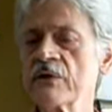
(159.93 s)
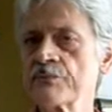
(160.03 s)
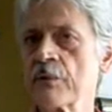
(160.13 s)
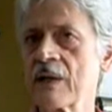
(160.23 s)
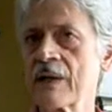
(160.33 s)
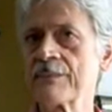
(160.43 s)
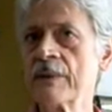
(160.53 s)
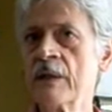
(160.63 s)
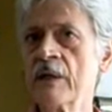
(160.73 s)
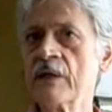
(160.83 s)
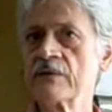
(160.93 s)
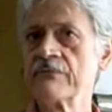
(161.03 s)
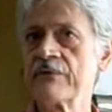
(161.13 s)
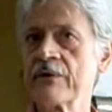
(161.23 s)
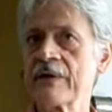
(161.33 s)
this brought up
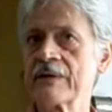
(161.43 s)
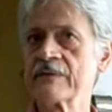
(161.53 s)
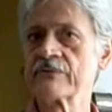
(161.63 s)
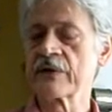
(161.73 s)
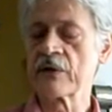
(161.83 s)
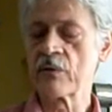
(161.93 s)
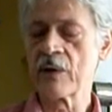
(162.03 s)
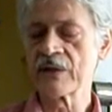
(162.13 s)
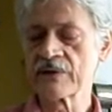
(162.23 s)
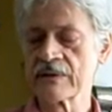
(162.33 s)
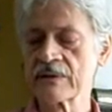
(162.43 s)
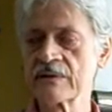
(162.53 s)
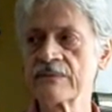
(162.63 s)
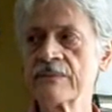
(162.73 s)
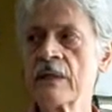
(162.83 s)
some very interesting
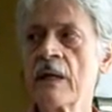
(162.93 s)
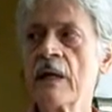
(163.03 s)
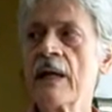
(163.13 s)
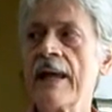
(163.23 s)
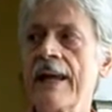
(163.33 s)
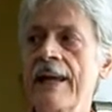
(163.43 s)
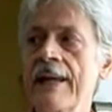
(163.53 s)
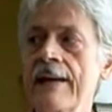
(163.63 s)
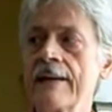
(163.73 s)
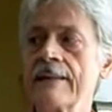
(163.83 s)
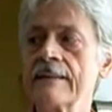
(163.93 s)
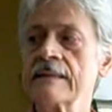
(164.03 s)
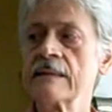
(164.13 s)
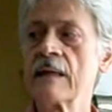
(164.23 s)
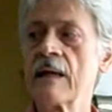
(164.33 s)
questions.
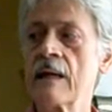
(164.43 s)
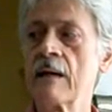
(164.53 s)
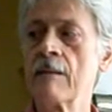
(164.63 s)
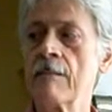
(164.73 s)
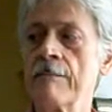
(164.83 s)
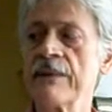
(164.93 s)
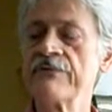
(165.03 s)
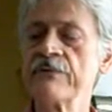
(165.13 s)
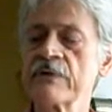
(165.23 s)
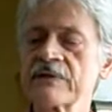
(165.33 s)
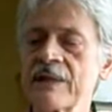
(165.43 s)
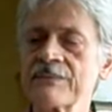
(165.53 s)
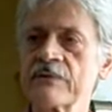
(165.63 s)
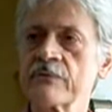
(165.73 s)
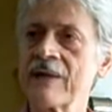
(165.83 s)
And if you
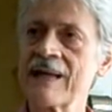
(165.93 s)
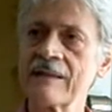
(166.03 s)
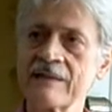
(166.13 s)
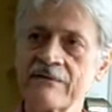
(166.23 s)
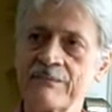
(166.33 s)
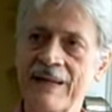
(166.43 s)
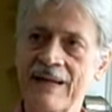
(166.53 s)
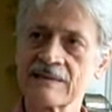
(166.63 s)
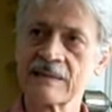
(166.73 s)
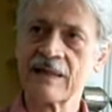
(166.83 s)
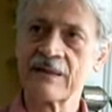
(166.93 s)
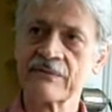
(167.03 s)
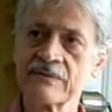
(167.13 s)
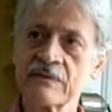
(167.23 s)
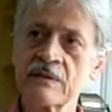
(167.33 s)
accepted the reality of past
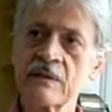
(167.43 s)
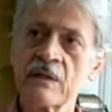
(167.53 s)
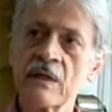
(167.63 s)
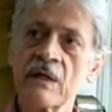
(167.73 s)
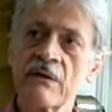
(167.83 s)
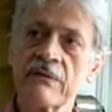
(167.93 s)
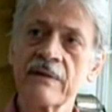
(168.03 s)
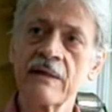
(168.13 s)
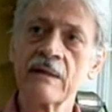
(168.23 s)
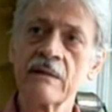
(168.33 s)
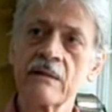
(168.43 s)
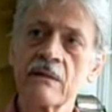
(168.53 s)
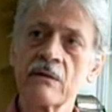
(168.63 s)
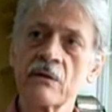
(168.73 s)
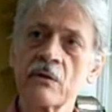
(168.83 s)
lives,
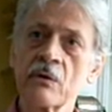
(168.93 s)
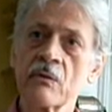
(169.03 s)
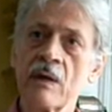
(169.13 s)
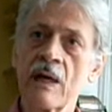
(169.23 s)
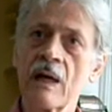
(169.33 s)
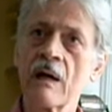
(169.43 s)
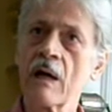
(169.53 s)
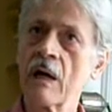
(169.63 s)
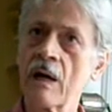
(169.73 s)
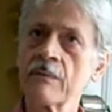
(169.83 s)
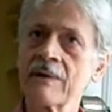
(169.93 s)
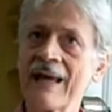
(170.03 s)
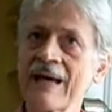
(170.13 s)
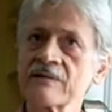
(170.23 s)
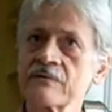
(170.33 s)
then Hubard
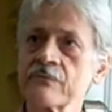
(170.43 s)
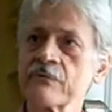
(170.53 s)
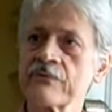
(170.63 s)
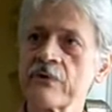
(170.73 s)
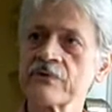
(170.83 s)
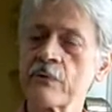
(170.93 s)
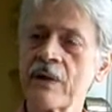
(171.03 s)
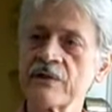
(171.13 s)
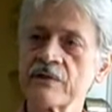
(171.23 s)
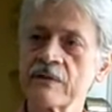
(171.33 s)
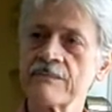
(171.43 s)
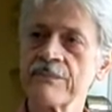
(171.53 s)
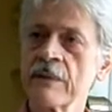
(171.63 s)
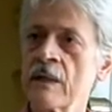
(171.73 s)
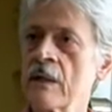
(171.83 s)
asked the reverse question,
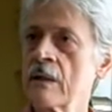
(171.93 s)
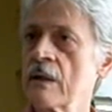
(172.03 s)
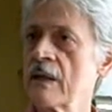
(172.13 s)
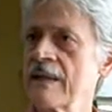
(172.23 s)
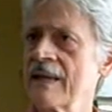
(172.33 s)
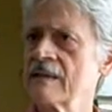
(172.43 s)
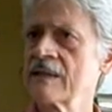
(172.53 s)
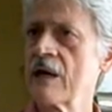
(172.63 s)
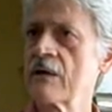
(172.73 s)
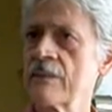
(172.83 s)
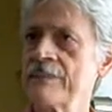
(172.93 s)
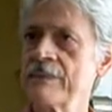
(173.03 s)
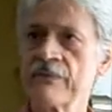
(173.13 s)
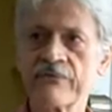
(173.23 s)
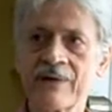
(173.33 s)
and that is, how come
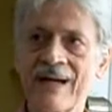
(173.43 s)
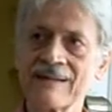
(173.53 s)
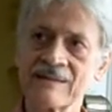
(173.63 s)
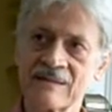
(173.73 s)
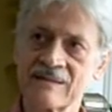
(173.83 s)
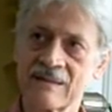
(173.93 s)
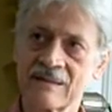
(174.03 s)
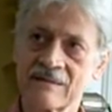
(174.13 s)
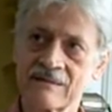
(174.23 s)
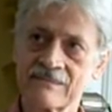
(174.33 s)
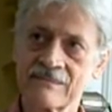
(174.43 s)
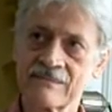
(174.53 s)
people forgot these things?